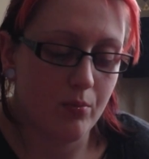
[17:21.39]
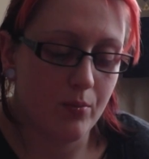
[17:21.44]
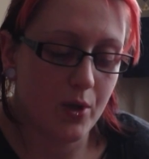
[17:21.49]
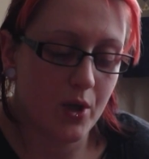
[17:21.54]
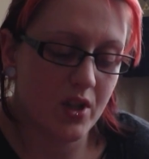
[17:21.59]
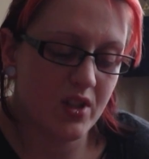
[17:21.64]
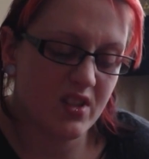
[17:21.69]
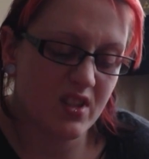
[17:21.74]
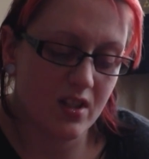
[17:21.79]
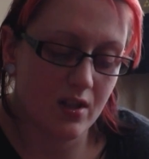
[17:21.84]

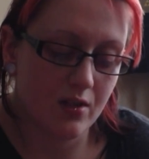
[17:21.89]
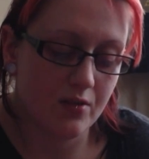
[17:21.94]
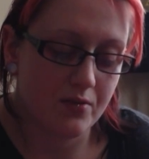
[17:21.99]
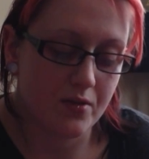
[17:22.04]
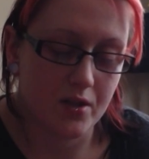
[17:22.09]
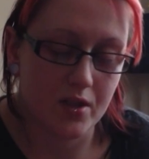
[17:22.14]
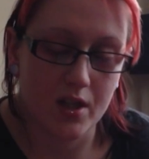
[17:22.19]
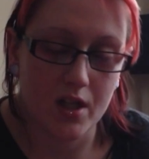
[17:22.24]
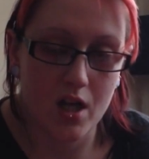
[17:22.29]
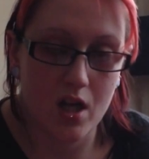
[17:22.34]
Personally, I
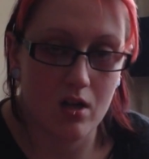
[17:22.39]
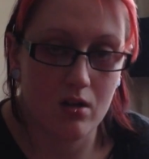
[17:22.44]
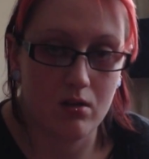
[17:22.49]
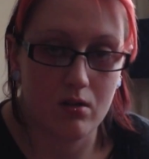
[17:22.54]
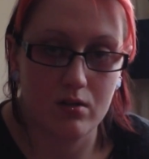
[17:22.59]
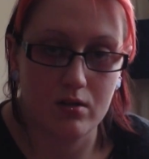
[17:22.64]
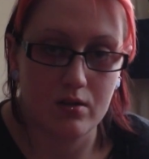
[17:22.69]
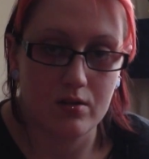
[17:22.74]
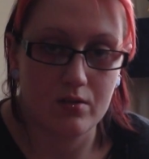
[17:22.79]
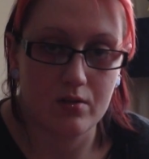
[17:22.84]
find I get a
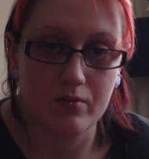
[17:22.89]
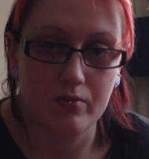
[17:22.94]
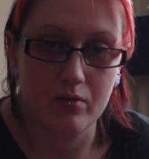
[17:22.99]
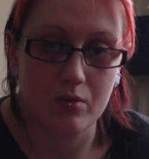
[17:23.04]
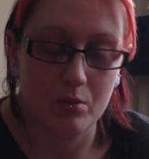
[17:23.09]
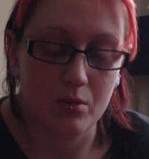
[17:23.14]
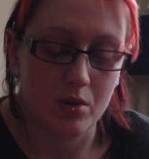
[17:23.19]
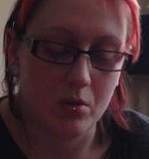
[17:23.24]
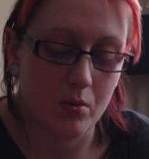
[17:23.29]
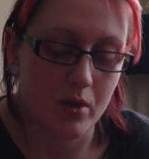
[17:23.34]
lot of
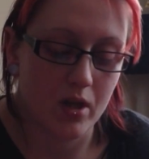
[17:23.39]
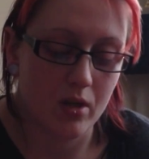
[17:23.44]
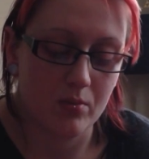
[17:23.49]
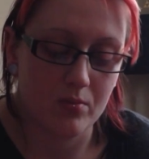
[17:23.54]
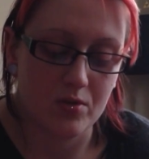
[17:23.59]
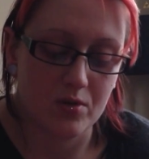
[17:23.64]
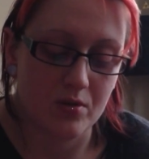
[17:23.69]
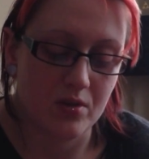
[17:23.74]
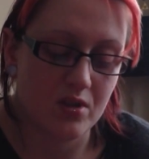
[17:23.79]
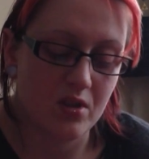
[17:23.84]
discomfort when I wear
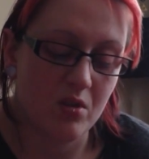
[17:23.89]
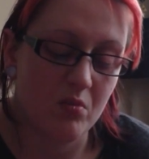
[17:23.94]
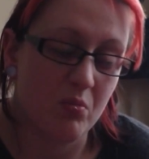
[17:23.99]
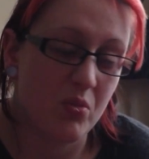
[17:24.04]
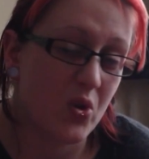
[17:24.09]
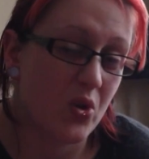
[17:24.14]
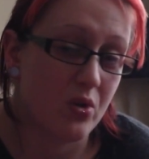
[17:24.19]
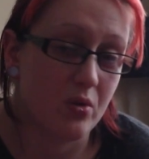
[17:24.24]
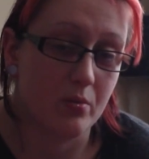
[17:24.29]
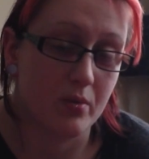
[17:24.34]
them, so I don't
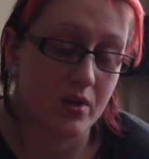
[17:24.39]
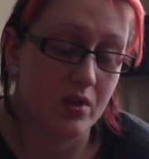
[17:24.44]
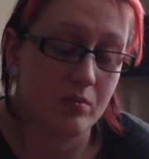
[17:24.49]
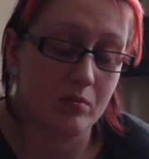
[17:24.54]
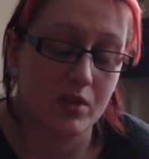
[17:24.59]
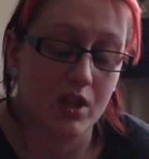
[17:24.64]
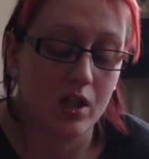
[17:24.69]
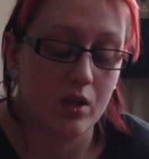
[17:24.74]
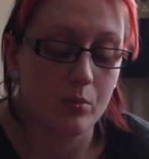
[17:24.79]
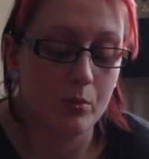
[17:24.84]
bother with them
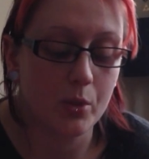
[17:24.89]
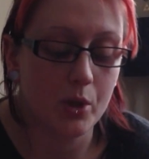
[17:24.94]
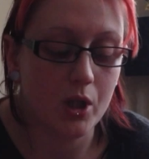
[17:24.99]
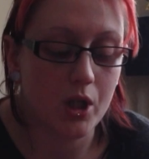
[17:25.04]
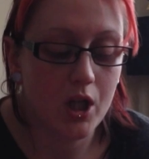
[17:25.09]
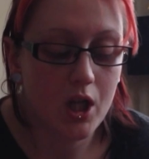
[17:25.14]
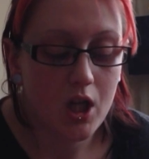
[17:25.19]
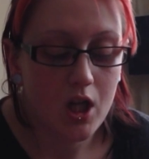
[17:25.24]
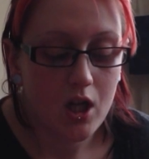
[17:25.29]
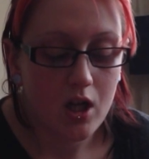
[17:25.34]
now,
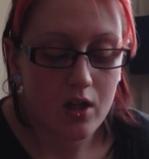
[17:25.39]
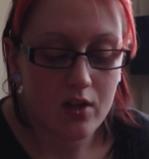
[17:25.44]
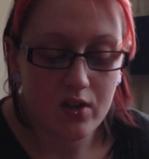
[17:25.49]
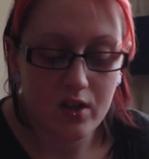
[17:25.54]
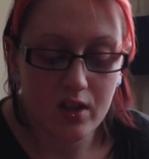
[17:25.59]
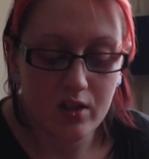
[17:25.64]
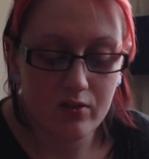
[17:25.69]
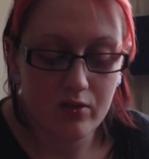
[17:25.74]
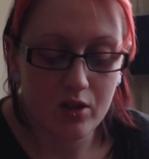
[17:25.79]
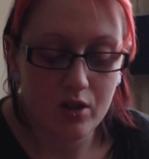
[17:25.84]
but I
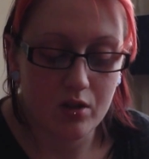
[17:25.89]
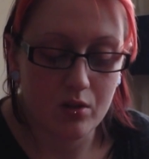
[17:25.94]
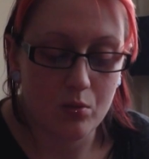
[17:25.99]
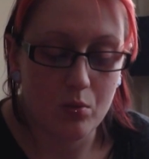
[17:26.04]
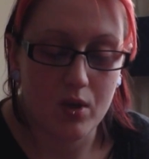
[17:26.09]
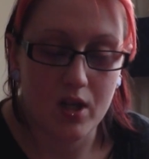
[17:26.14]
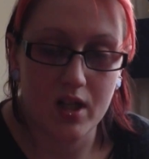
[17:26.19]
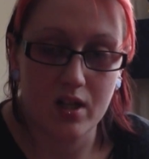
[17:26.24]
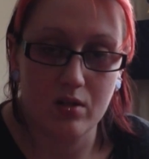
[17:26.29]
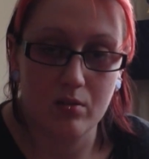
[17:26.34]
think if you're going to
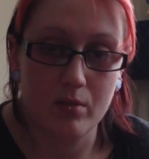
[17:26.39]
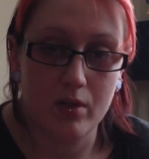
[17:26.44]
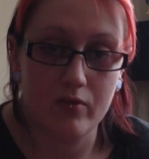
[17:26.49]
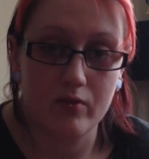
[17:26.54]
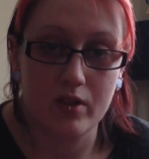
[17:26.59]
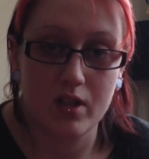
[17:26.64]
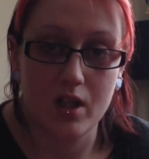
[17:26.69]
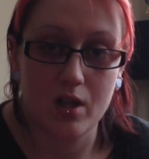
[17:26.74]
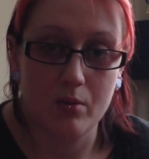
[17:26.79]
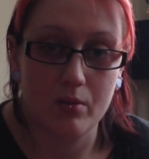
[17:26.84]
wear them
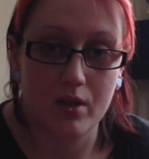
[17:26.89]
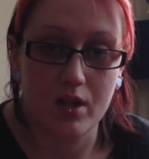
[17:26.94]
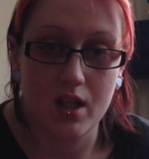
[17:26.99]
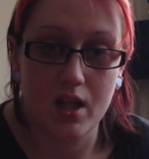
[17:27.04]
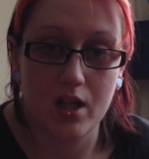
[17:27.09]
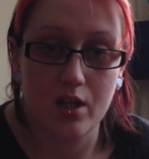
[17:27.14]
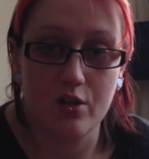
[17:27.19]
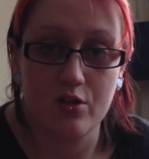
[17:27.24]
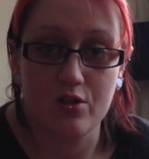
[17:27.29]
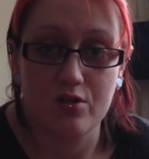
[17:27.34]
every now and
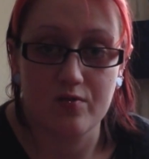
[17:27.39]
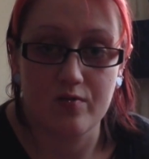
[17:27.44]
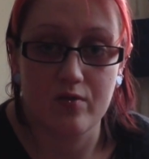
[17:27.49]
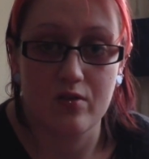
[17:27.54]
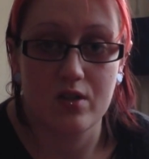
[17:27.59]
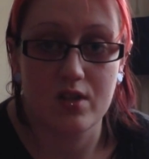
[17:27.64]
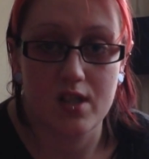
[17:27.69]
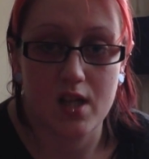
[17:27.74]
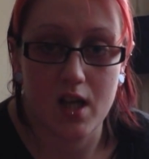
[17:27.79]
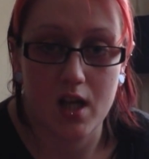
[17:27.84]
then just for
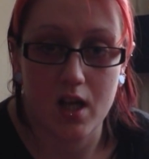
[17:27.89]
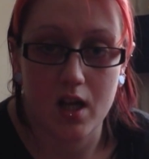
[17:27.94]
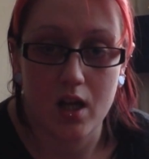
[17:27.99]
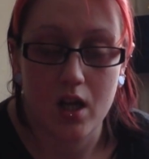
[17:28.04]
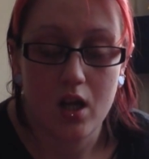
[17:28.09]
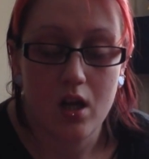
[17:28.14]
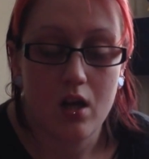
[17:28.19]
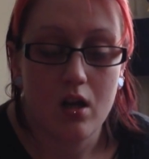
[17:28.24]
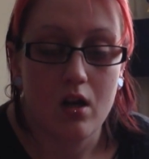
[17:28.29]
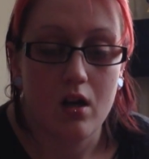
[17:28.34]
a day,
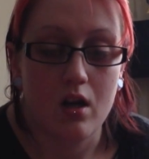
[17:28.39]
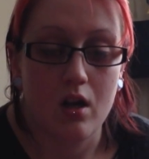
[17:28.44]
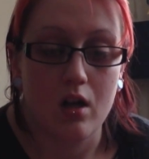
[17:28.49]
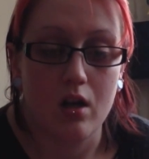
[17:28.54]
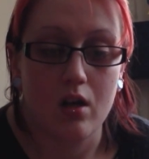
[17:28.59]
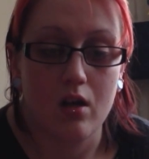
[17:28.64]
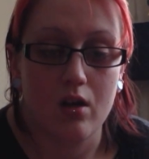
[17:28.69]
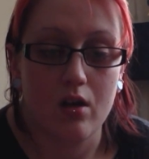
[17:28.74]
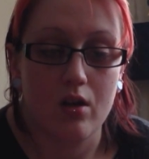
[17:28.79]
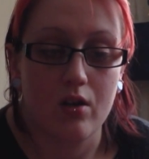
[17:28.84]

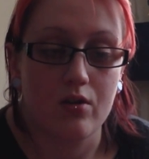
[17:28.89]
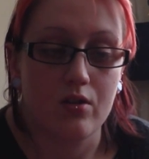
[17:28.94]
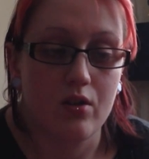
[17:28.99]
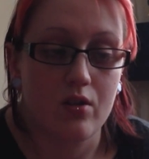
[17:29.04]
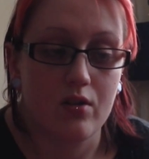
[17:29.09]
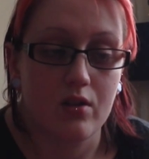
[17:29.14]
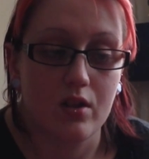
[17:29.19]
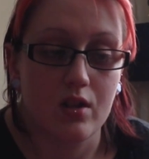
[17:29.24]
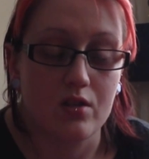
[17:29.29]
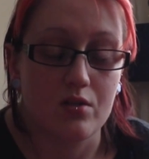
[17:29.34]
I
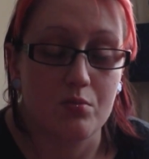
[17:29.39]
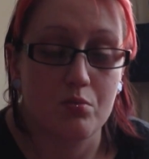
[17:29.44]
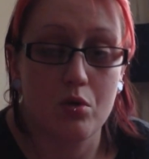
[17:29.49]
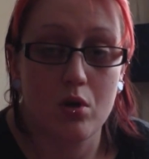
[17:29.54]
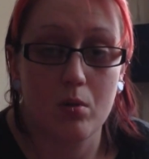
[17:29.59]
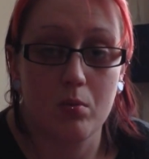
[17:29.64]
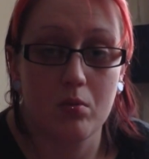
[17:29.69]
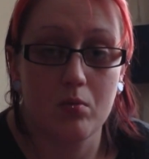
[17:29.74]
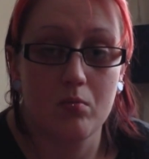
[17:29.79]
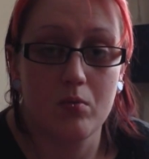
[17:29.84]
don't think there's a
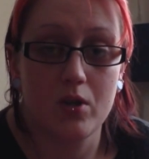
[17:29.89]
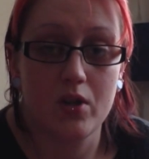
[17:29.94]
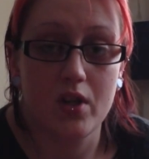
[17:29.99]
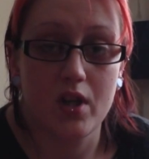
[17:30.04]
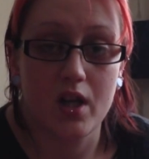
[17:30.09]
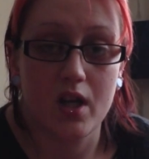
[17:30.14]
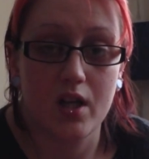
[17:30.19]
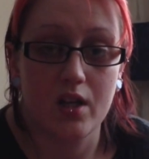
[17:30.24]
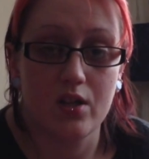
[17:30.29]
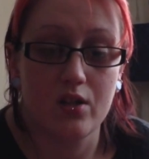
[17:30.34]
problem with
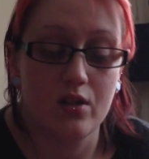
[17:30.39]
that.